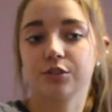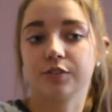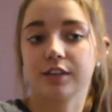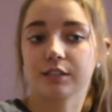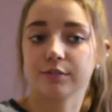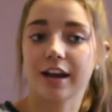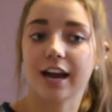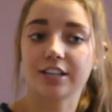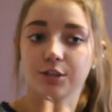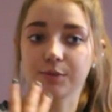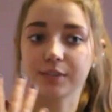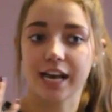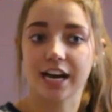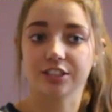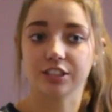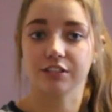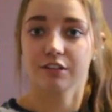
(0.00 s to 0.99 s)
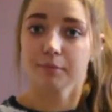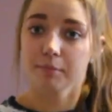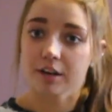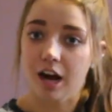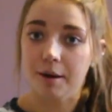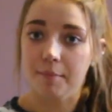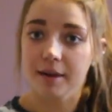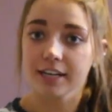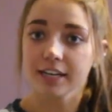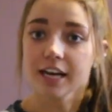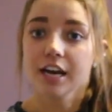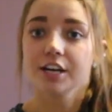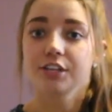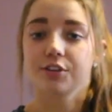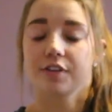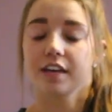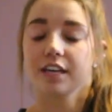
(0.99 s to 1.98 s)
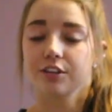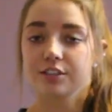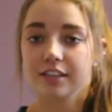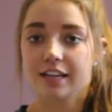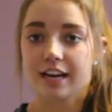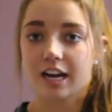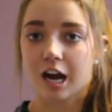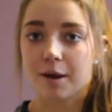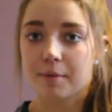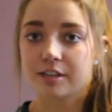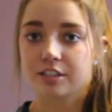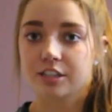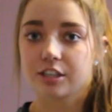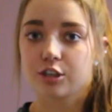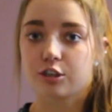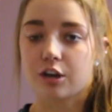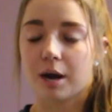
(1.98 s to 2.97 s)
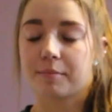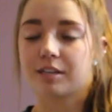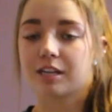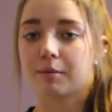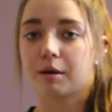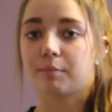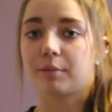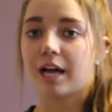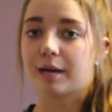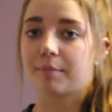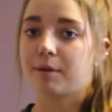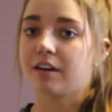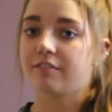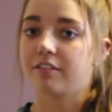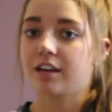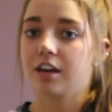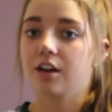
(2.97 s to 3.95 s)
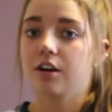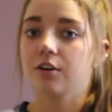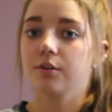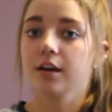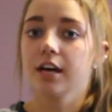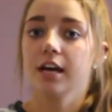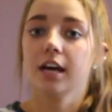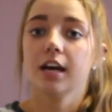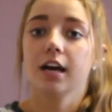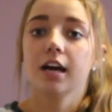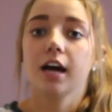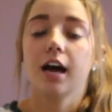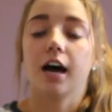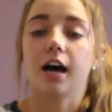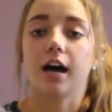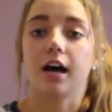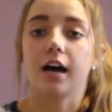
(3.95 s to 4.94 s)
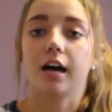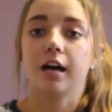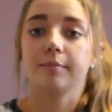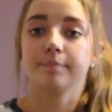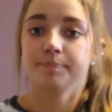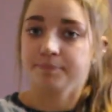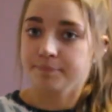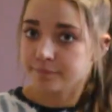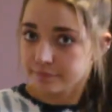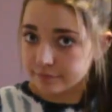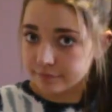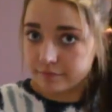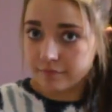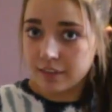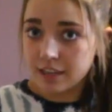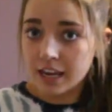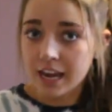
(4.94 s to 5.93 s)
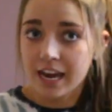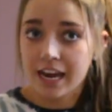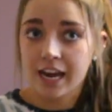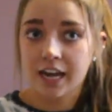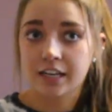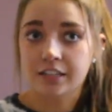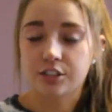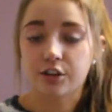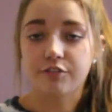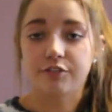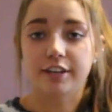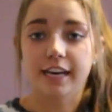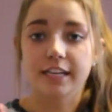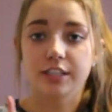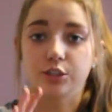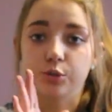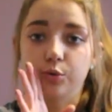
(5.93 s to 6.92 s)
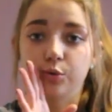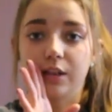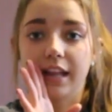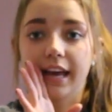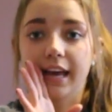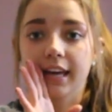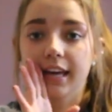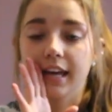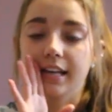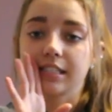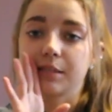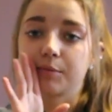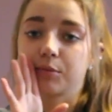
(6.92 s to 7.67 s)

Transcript: to. This reaction was actually from a comment, so thank you to that commenter who commented on my Blackpink video. And don't forget to like and